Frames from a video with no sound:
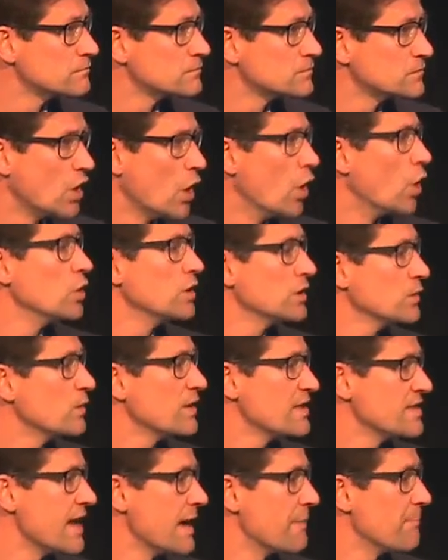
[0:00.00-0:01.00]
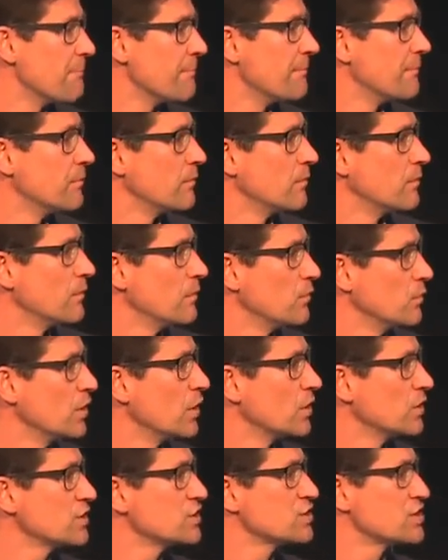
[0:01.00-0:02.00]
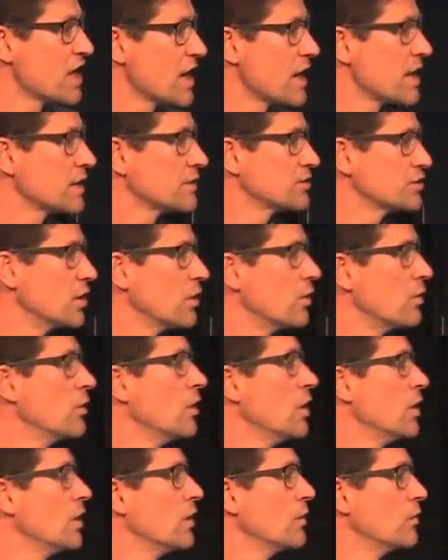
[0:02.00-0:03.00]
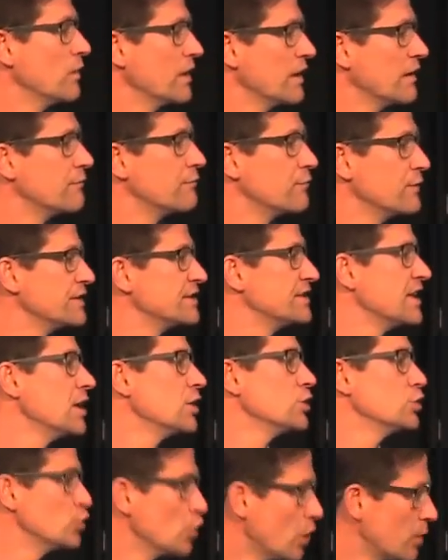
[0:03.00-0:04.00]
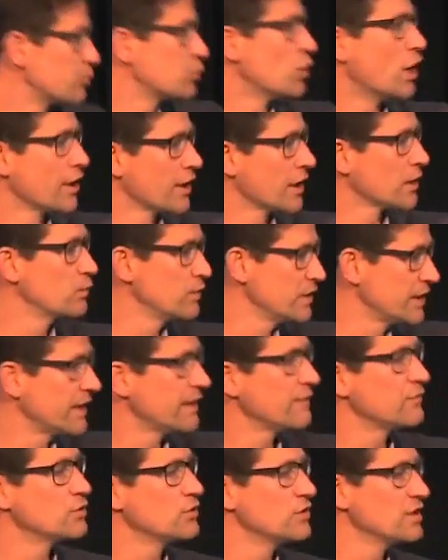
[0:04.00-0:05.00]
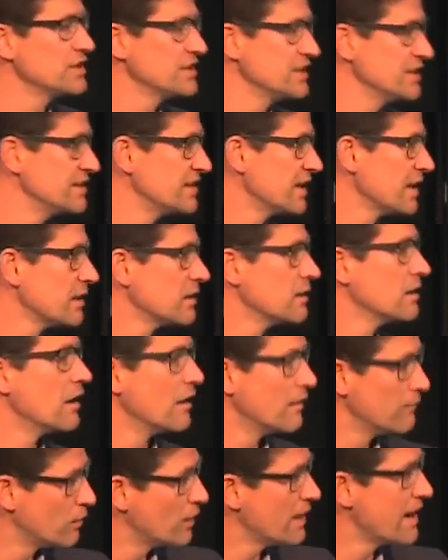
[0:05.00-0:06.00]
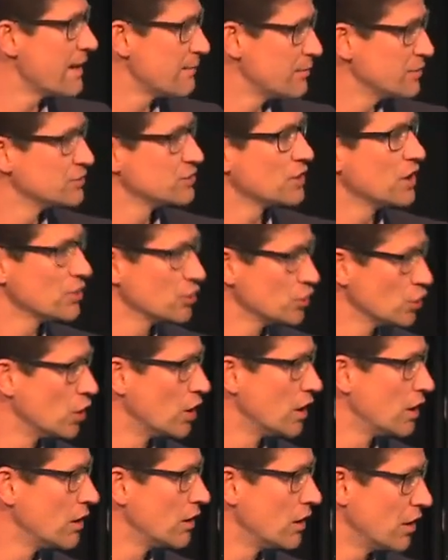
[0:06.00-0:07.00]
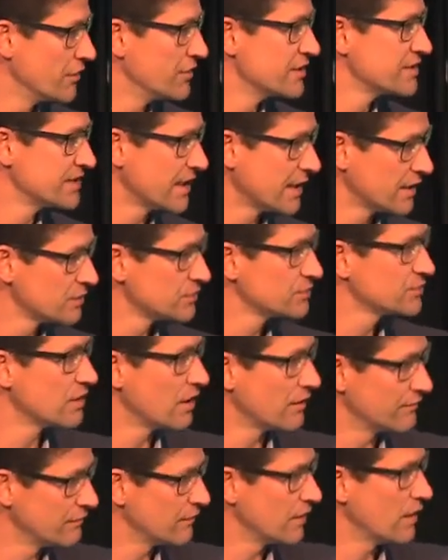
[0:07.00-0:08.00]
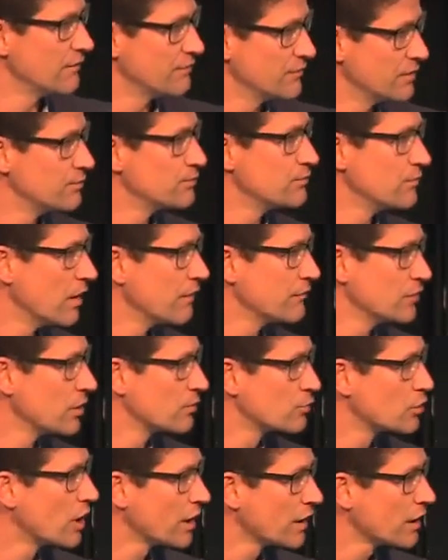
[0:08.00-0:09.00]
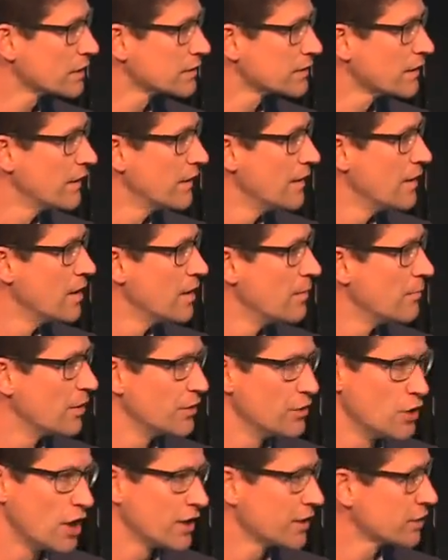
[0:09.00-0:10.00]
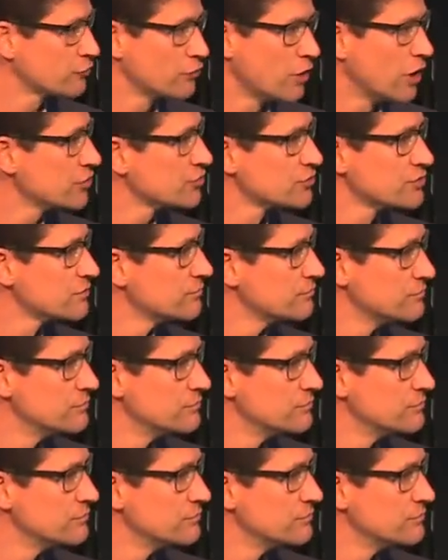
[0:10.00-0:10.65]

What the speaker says: No, only with them. We only share, so if we sell your product, we give you the detail of what happens on the sales of your product, but not across.